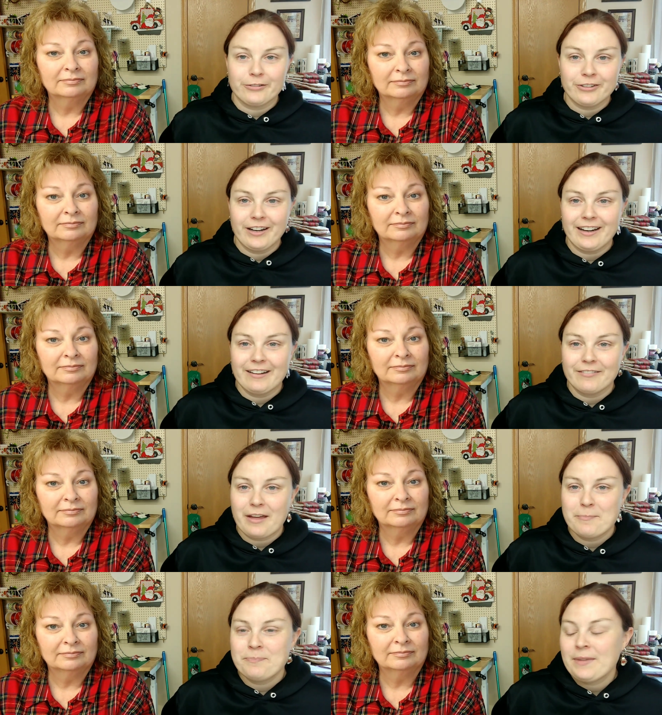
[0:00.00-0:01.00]
Speaker 1: enter for any of
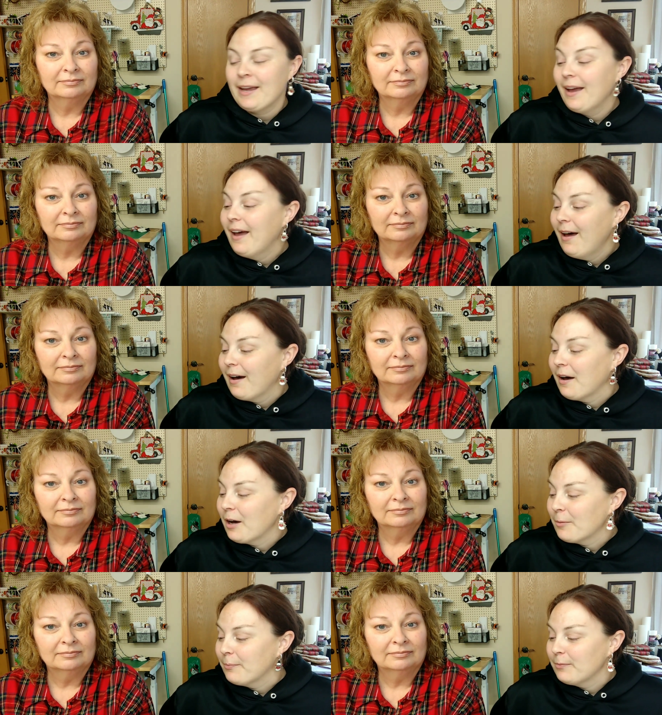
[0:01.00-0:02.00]
them.
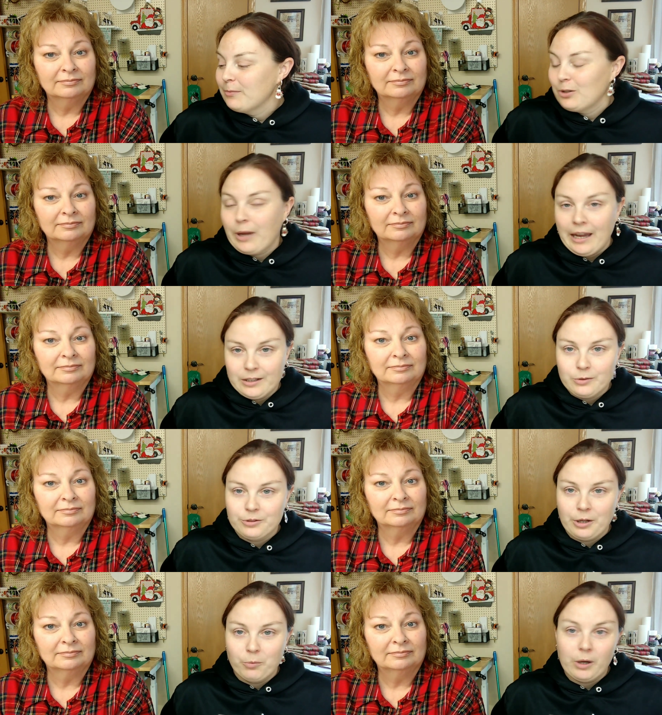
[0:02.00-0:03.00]
Um, you can
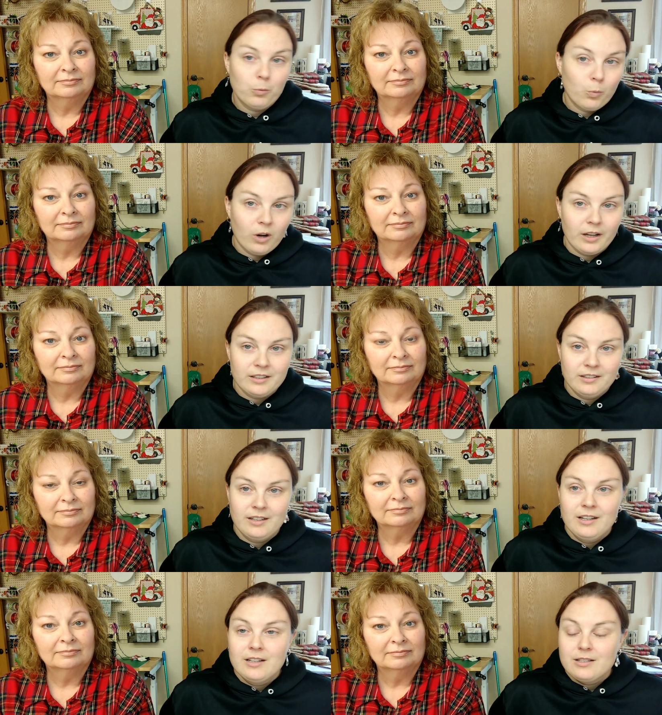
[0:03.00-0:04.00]
only win one.
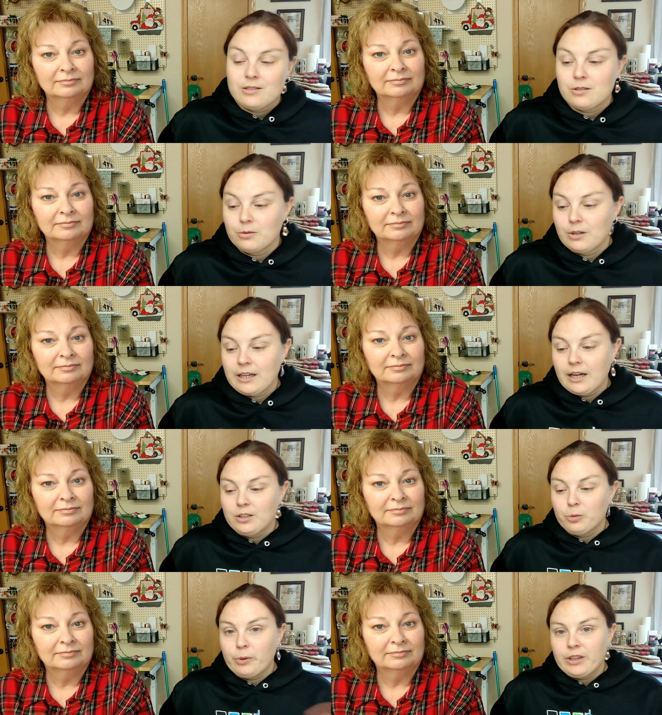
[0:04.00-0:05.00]
So
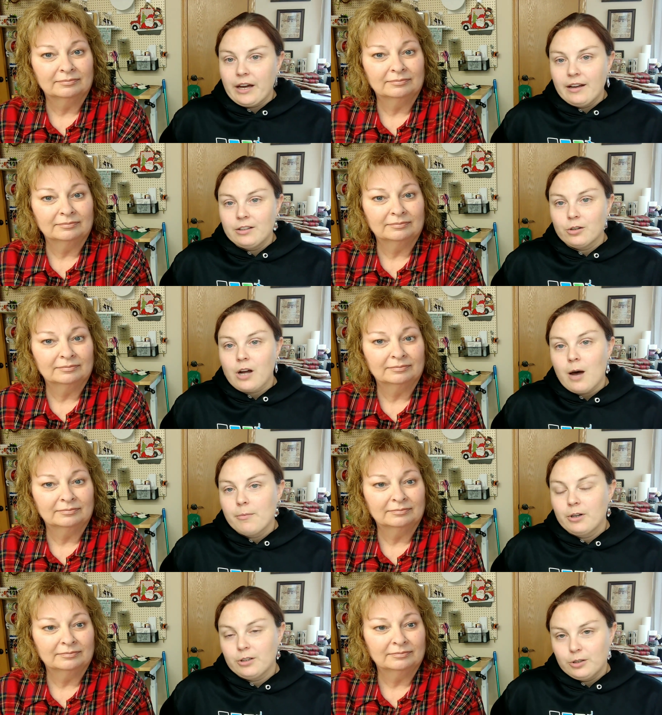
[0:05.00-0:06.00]
again, you'll put that in your
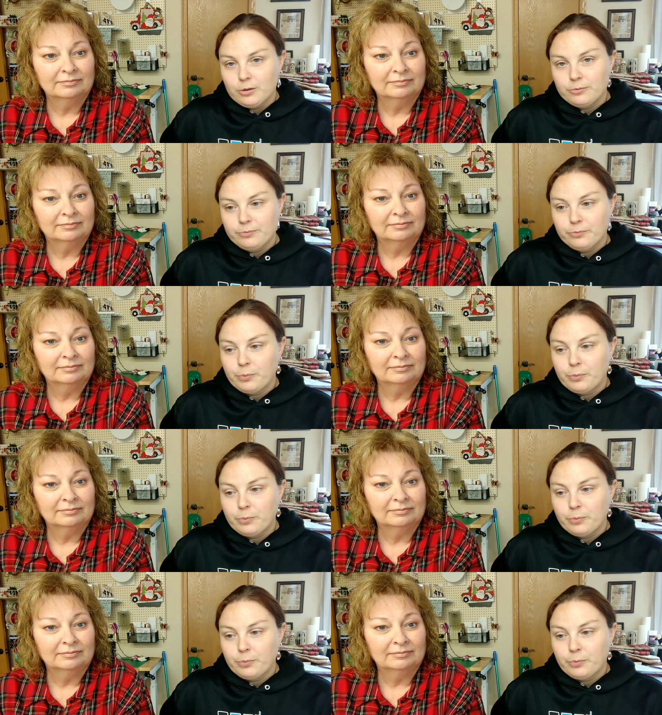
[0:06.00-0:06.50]
comment or you'll